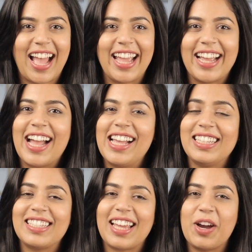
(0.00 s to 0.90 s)
Hi
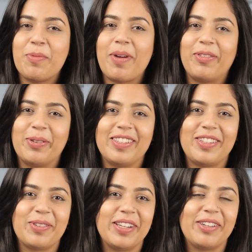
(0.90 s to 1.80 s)
guys, I hope everyone's
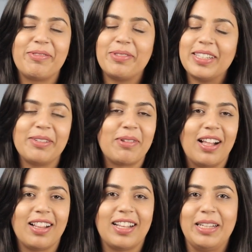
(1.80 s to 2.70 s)
doing really
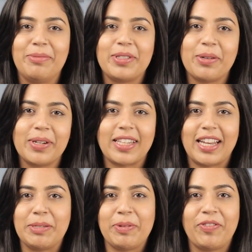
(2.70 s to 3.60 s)
well. I'm so
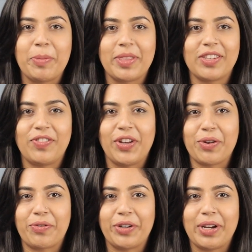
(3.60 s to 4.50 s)
excited to be filming this
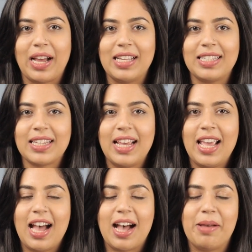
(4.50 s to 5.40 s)
video for you guys.
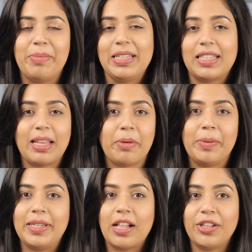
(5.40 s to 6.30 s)
Basically, I'm going to
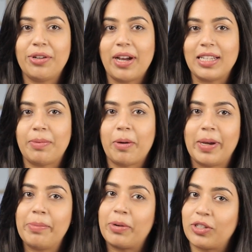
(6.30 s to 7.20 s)
be telling you guys about
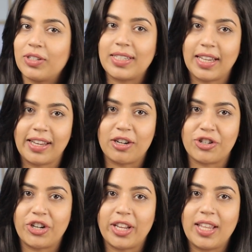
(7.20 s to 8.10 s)
my personal skincare
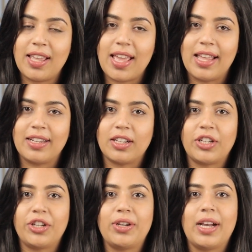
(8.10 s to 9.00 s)
journey, and I'll
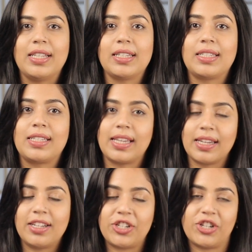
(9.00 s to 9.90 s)
tell you guys the skin
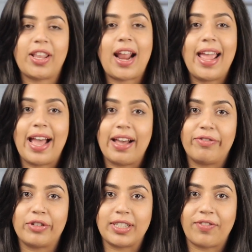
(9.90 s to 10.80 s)
condition that I had
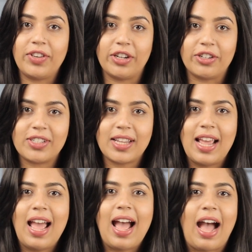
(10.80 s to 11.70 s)
for 7 years,
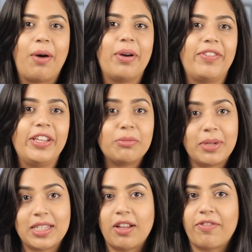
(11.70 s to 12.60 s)
how I've healed
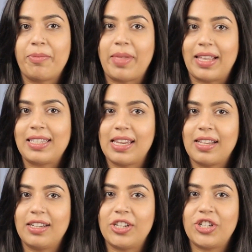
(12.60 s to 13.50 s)
myself from that skin
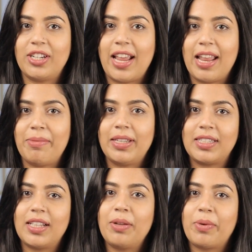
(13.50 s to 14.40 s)
condition, and
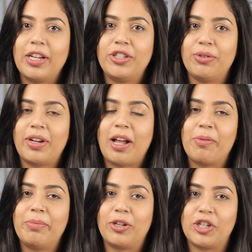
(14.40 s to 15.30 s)
basically what I do to
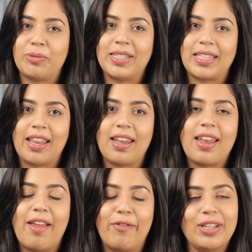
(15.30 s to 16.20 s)
help nourish my skin
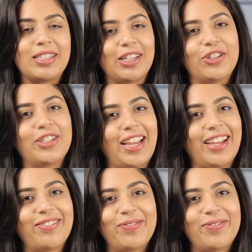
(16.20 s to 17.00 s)
every single day.